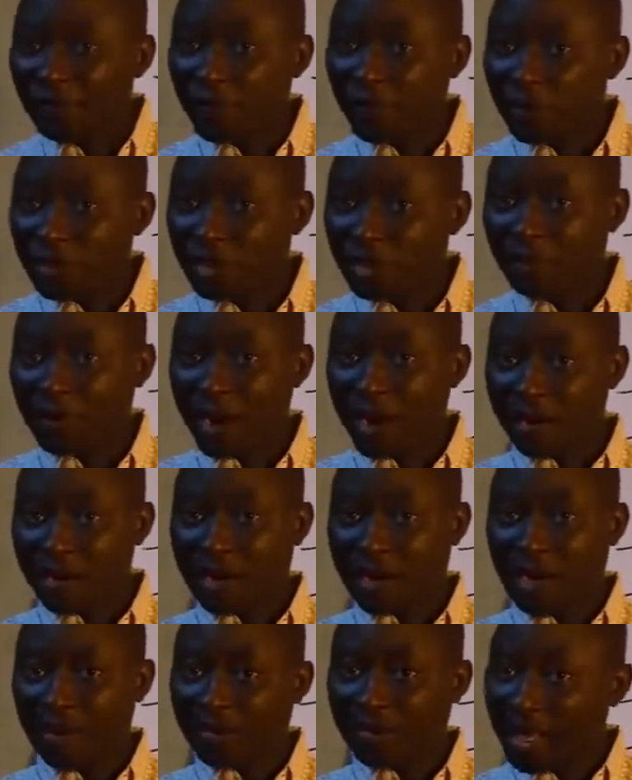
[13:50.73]
first
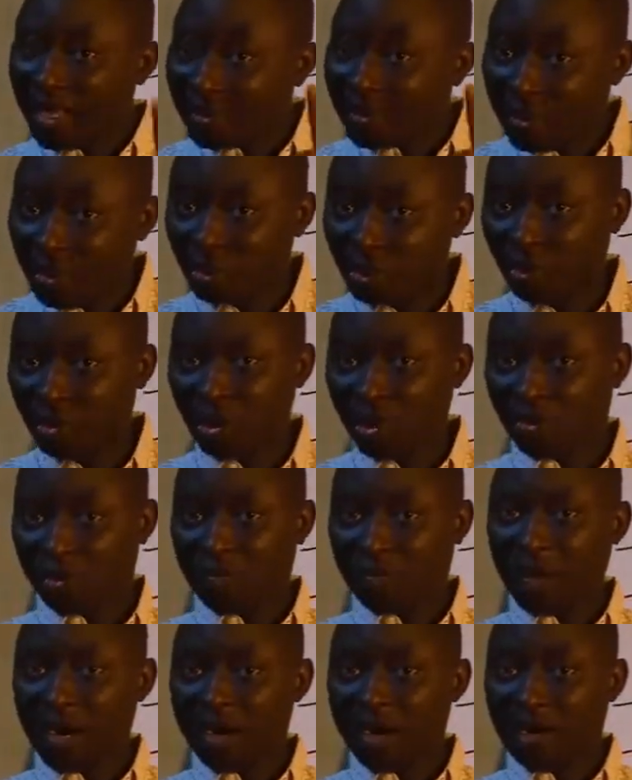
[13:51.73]
paragraph, that introductory
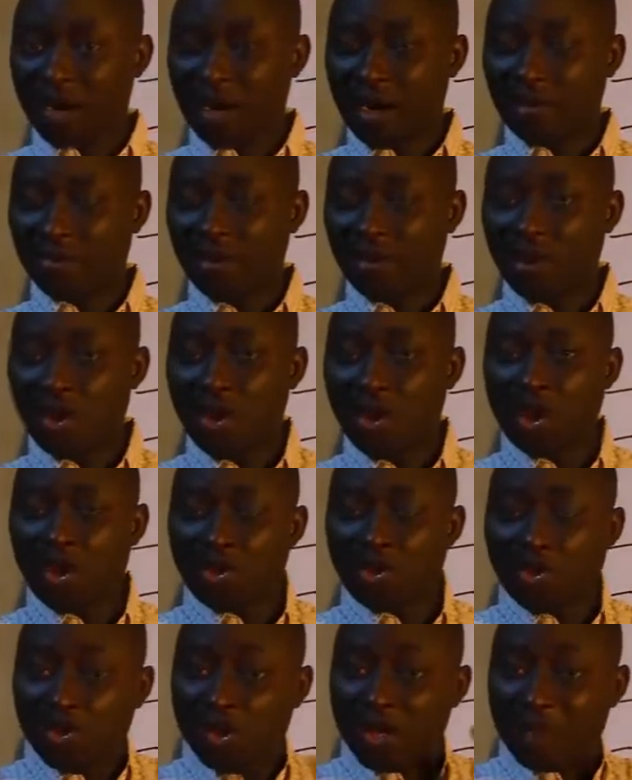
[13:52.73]
paragraph,
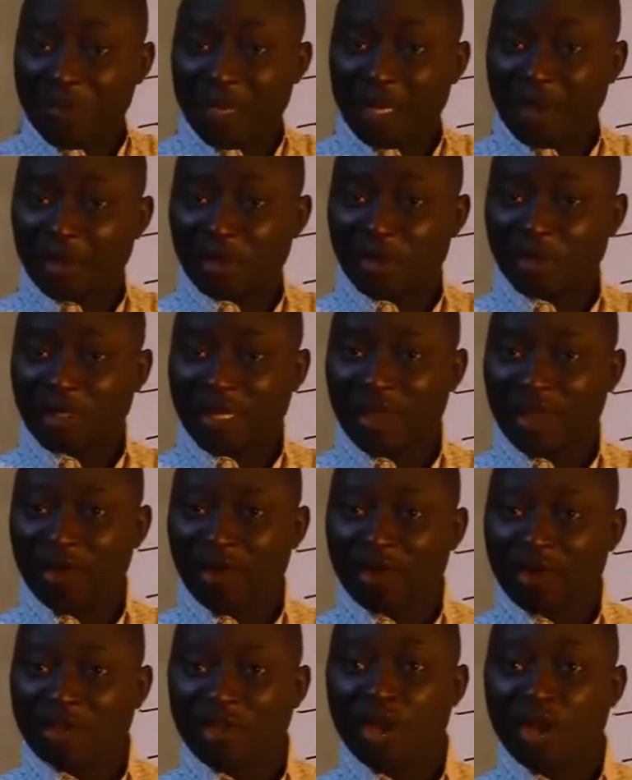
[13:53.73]
you will be able to tell
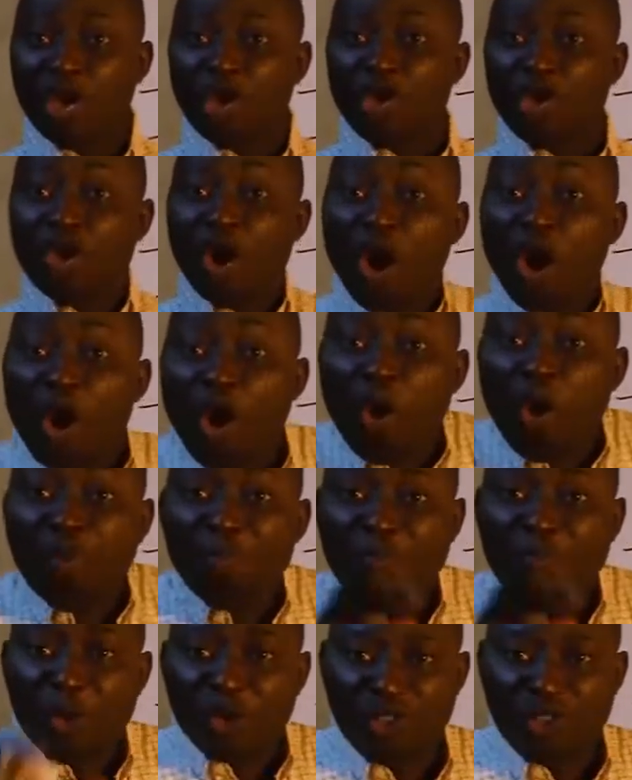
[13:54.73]
us your
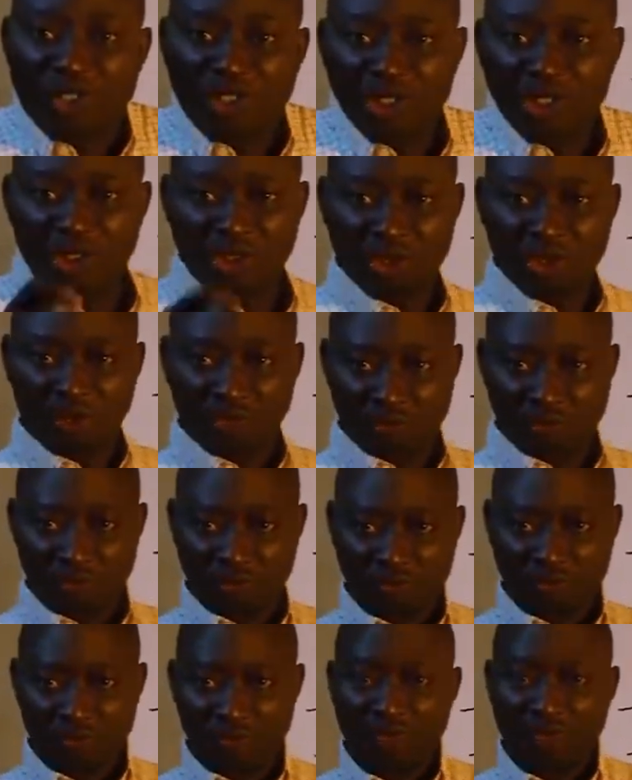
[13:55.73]
own
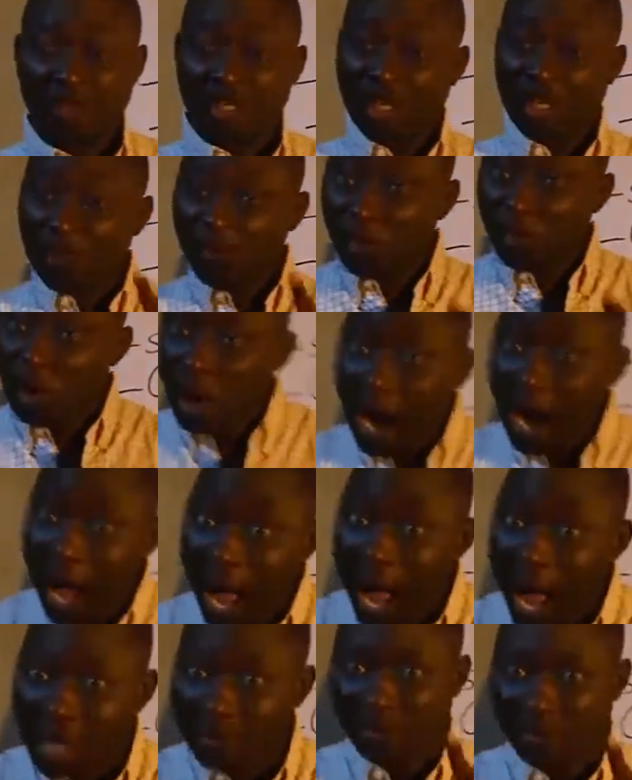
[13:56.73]
position if you are
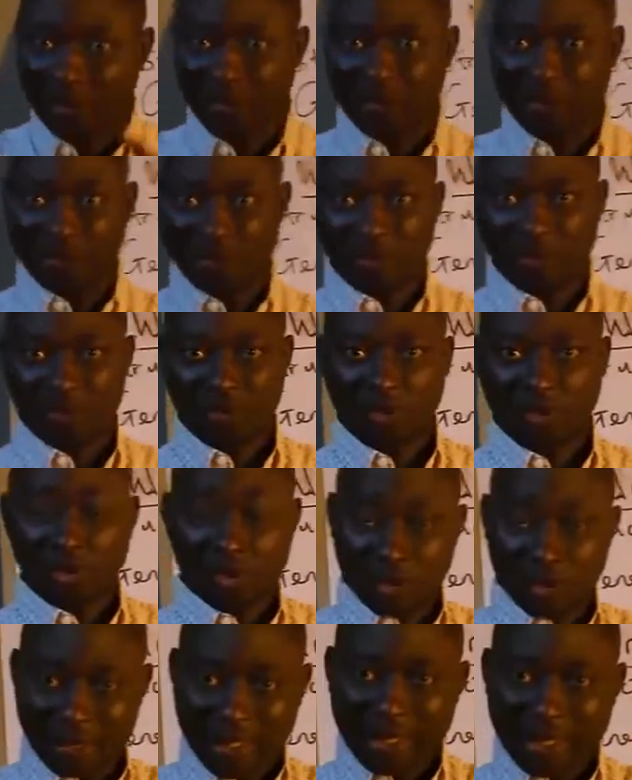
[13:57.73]
asked
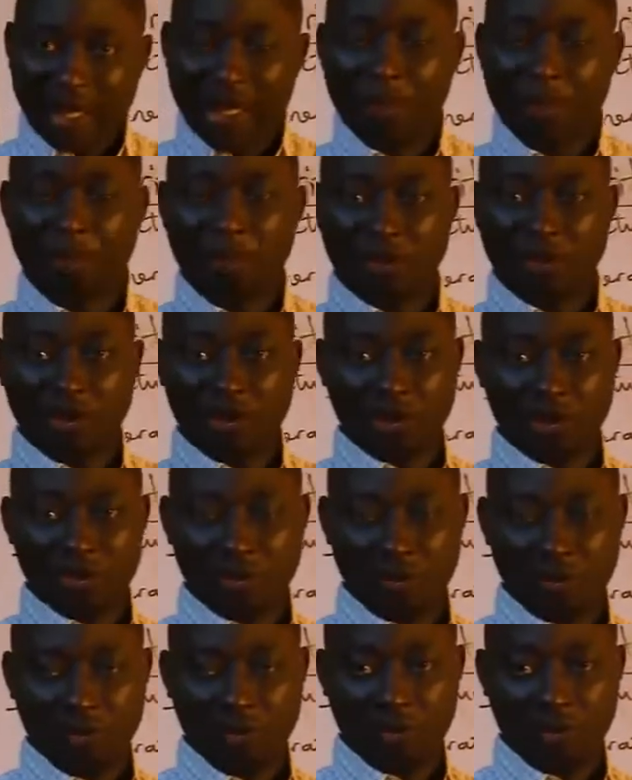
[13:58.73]
to take a position.
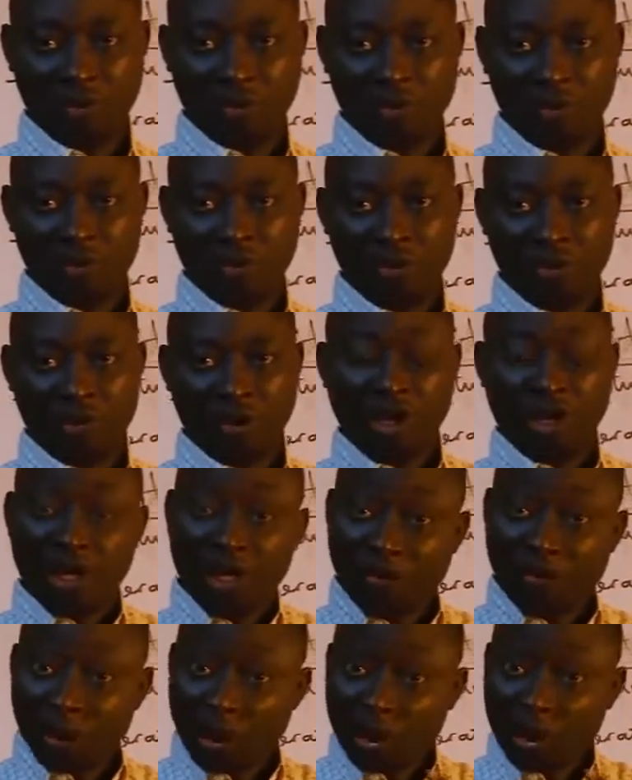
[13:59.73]

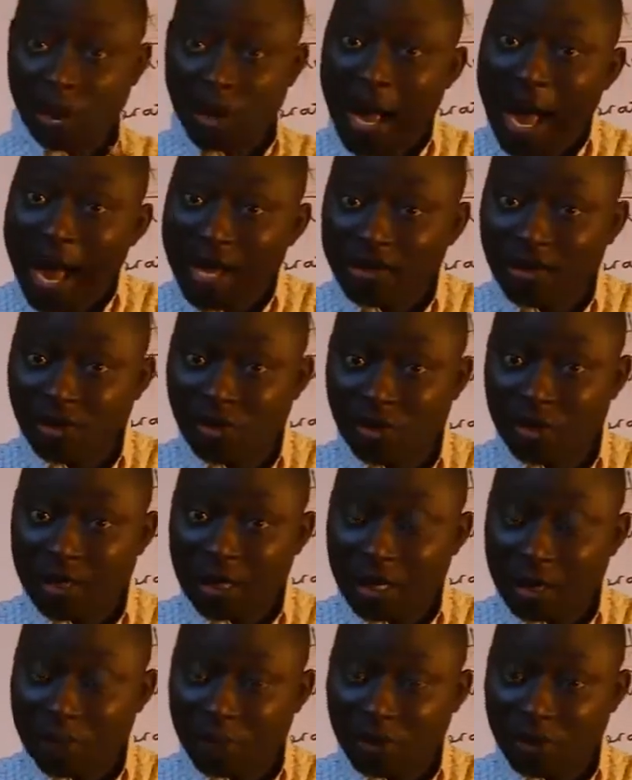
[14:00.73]
If you are not asked to
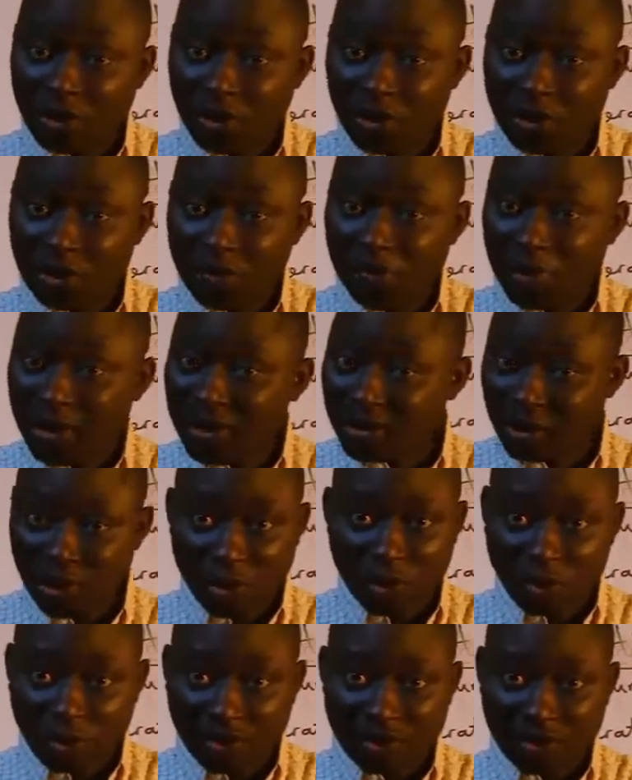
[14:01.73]
take a position, please
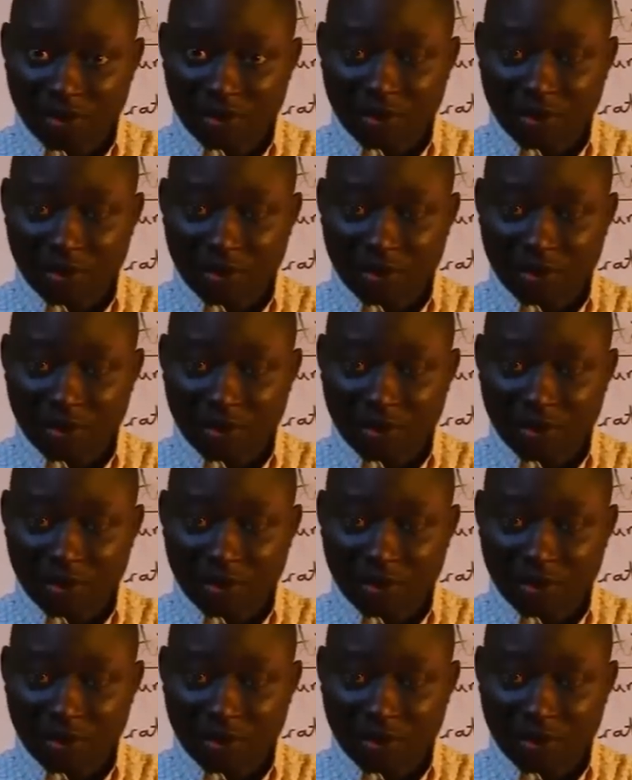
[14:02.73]
note,